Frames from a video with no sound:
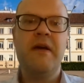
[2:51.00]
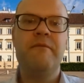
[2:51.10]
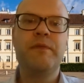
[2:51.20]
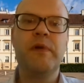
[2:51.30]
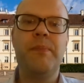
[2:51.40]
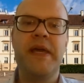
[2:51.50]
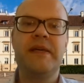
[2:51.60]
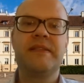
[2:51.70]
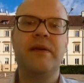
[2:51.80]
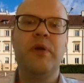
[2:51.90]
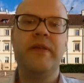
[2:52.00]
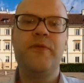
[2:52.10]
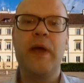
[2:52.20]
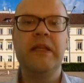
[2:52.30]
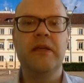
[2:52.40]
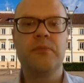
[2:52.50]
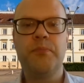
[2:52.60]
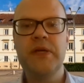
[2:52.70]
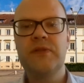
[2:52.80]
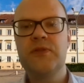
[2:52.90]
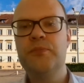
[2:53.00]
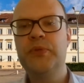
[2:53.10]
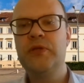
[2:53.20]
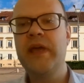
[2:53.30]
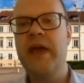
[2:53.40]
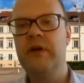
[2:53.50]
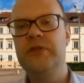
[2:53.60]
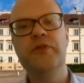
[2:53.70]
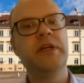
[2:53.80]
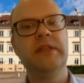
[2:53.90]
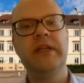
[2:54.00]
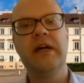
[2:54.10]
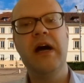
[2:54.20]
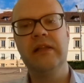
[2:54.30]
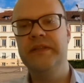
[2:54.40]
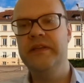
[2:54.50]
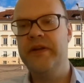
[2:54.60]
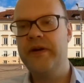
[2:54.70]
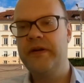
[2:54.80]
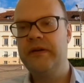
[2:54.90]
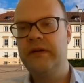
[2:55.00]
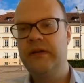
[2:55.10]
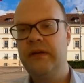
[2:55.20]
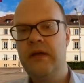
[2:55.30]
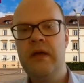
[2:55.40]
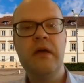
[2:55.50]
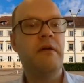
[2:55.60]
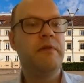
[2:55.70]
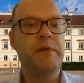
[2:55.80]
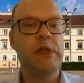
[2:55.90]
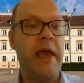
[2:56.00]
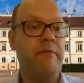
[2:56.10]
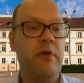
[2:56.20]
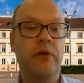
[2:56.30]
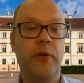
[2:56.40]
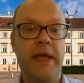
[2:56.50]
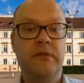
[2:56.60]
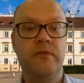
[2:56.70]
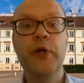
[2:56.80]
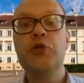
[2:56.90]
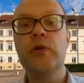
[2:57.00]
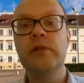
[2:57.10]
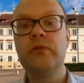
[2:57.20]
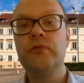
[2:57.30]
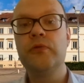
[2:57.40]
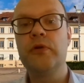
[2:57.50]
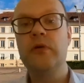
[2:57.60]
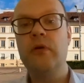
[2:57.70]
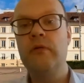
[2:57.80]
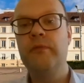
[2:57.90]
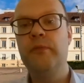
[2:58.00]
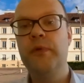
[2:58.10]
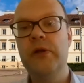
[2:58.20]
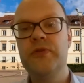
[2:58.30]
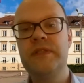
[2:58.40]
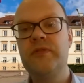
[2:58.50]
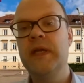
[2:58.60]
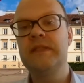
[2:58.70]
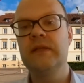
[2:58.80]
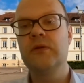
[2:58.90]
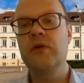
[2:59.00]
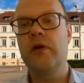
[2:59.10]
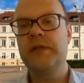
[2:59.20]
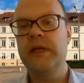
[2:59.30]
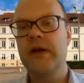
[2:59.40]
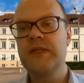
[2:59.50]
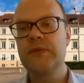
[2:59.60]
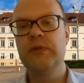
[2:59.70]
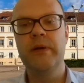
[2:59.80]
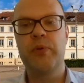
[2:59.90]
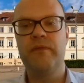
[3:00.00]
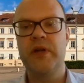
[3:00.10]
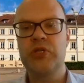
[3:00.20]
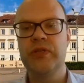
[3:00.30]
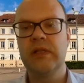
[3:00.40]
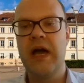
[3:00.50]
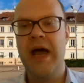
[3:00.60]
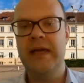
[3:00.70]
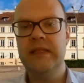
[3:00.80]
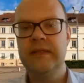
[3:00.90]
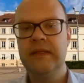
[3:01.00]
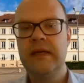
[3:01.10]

We will make some Lithuanian pink soup together during the gala dinner. We will have a great virtual tour of Vilnius streets and courtyards with a professional guide.